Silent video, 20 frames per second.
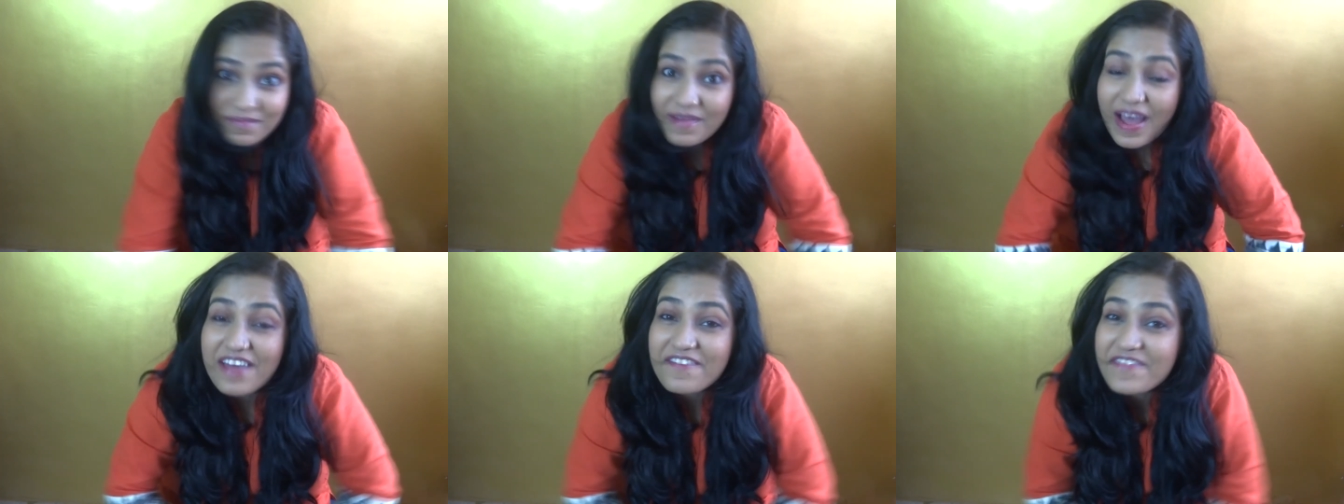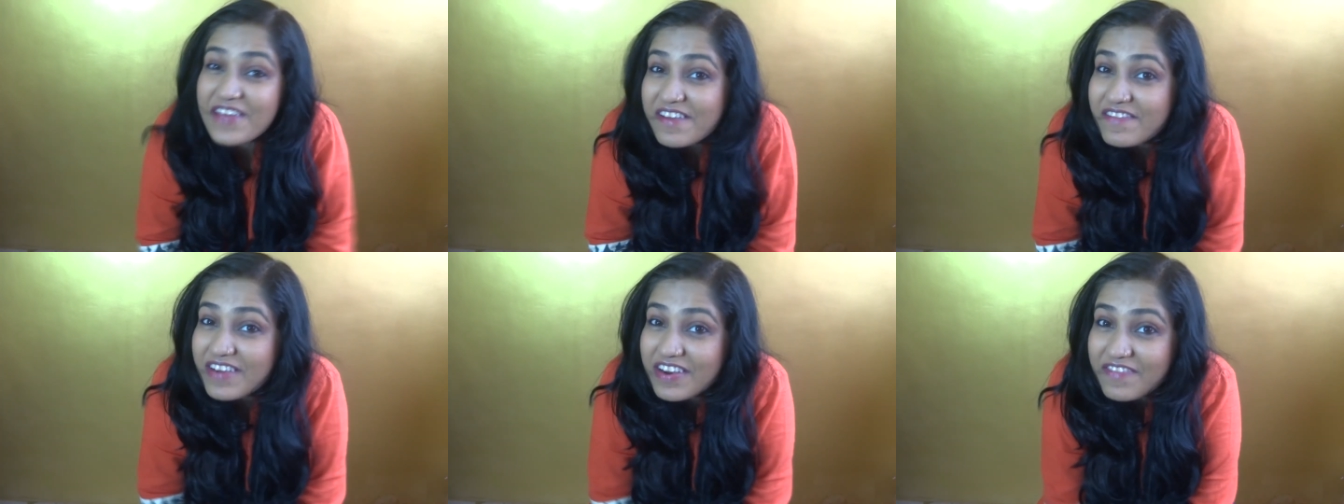my
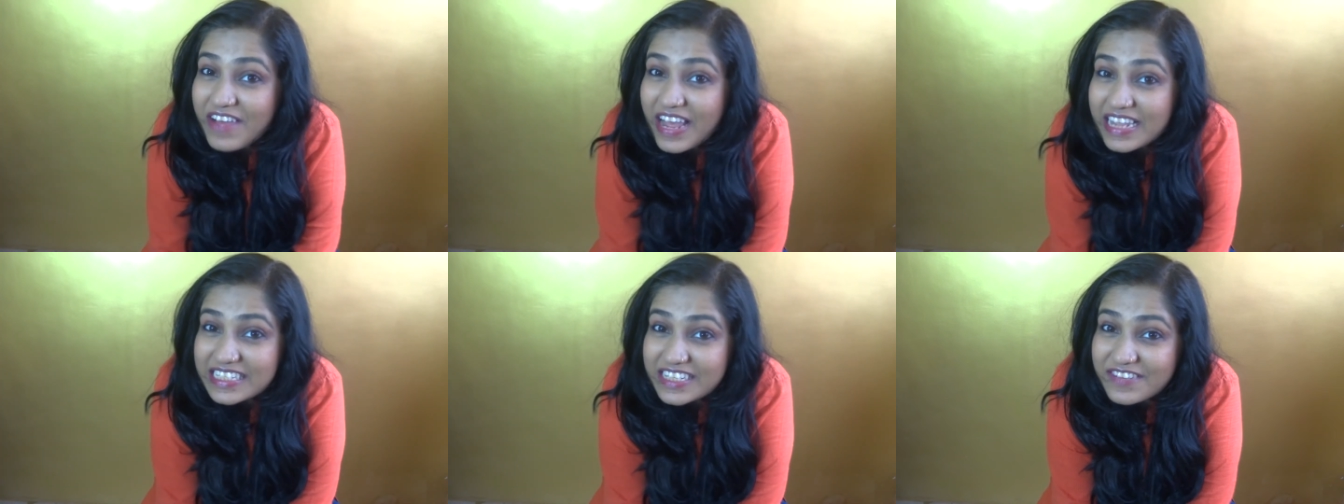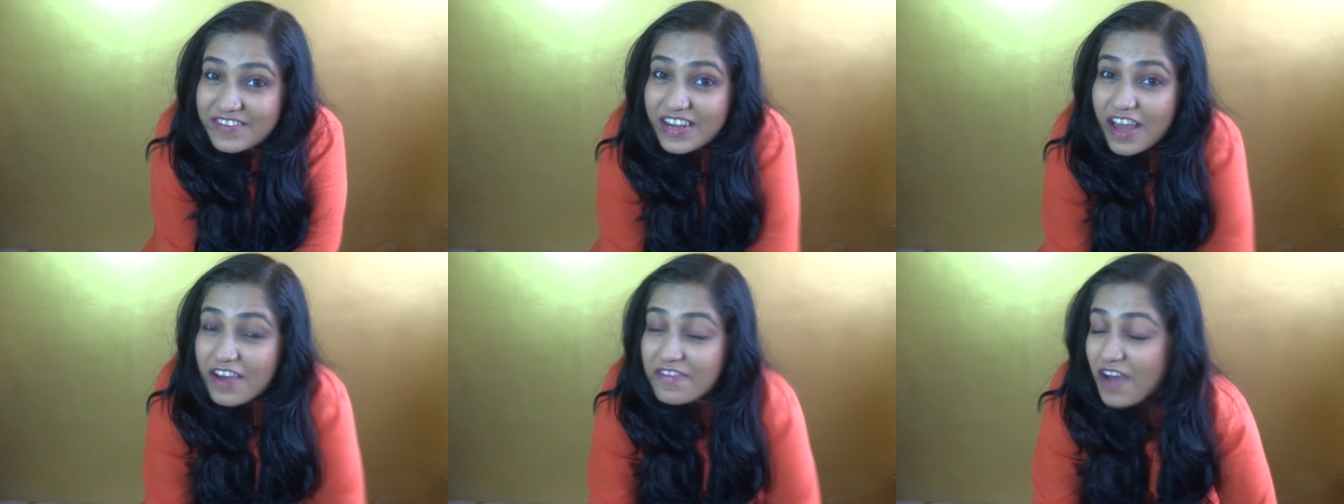favorite
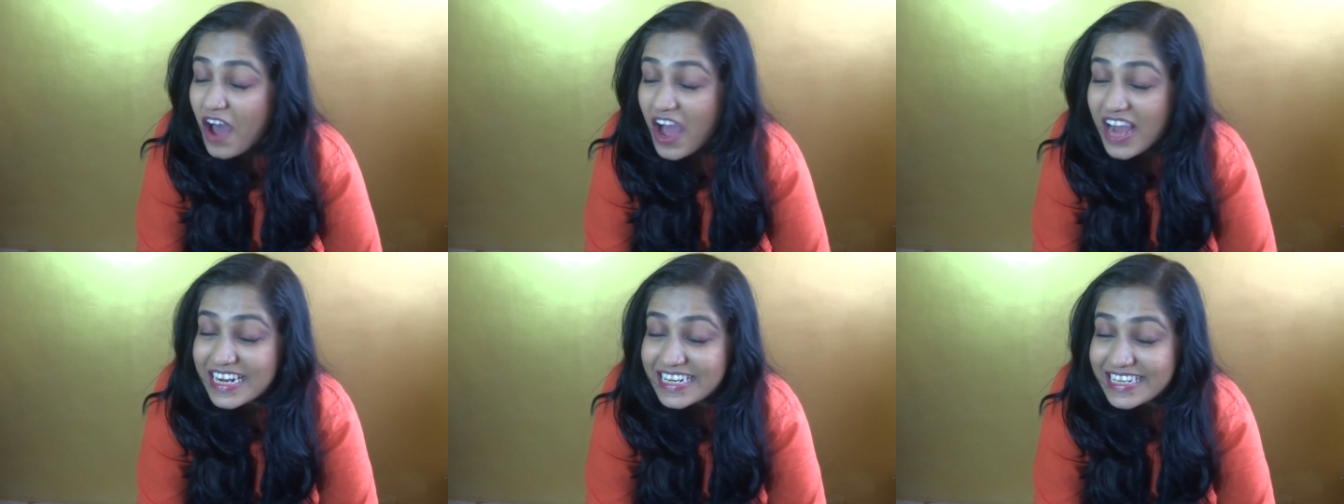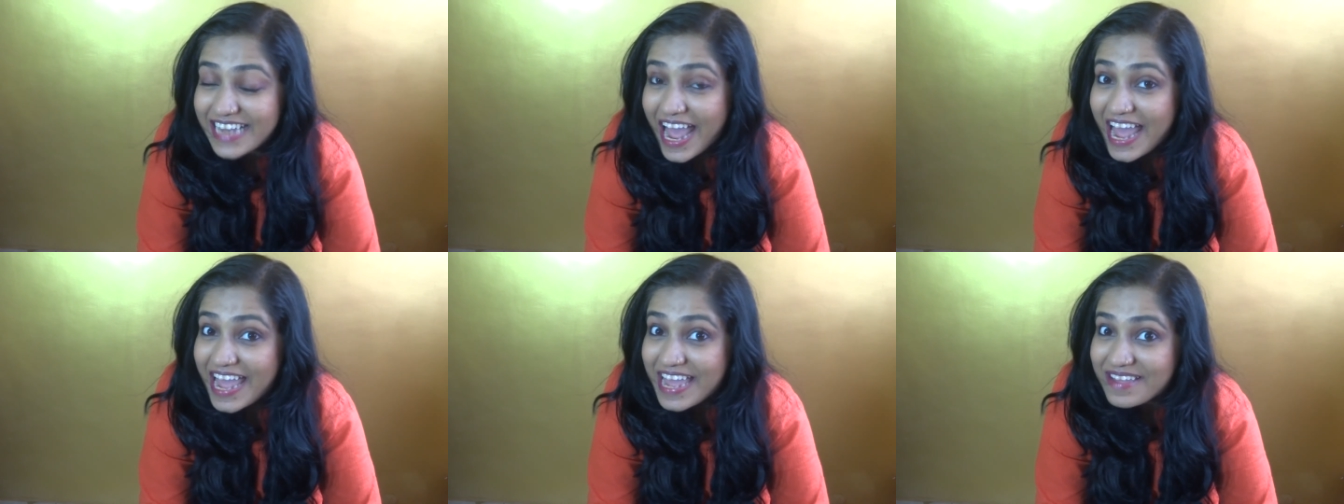festival of all
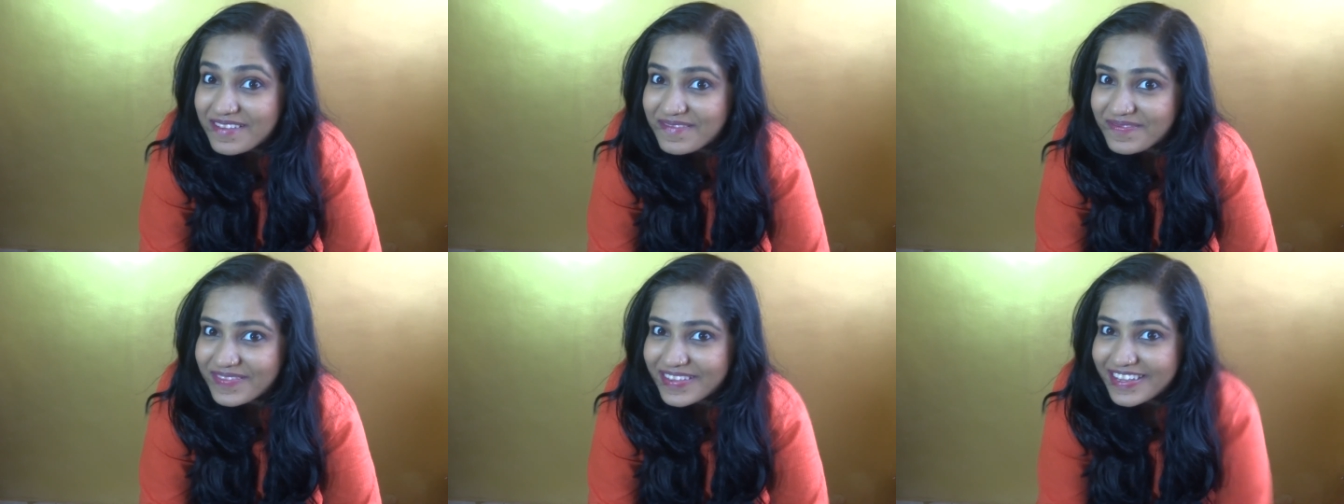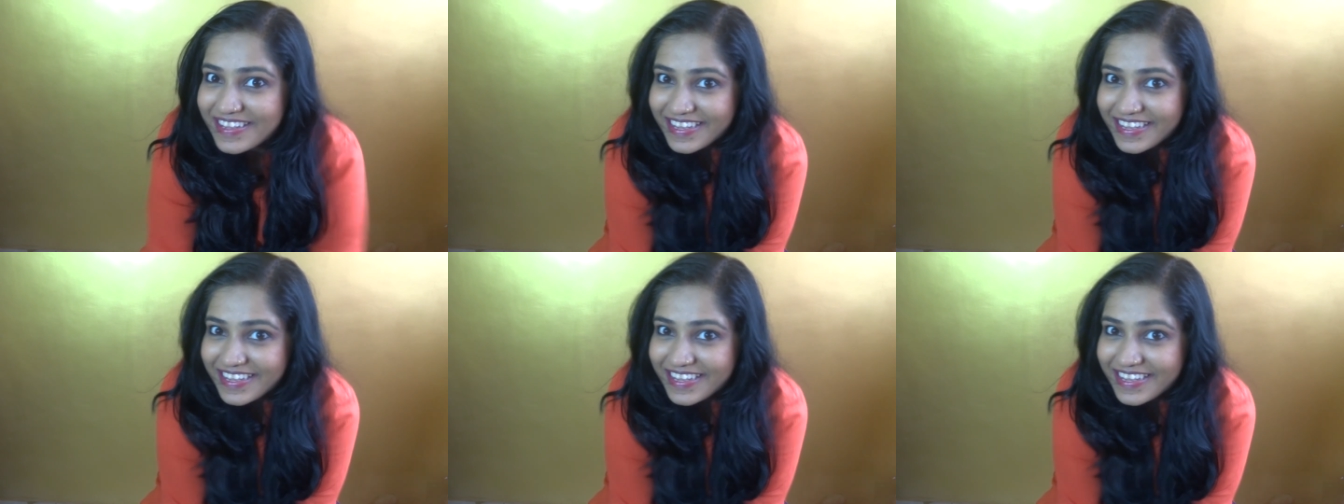time.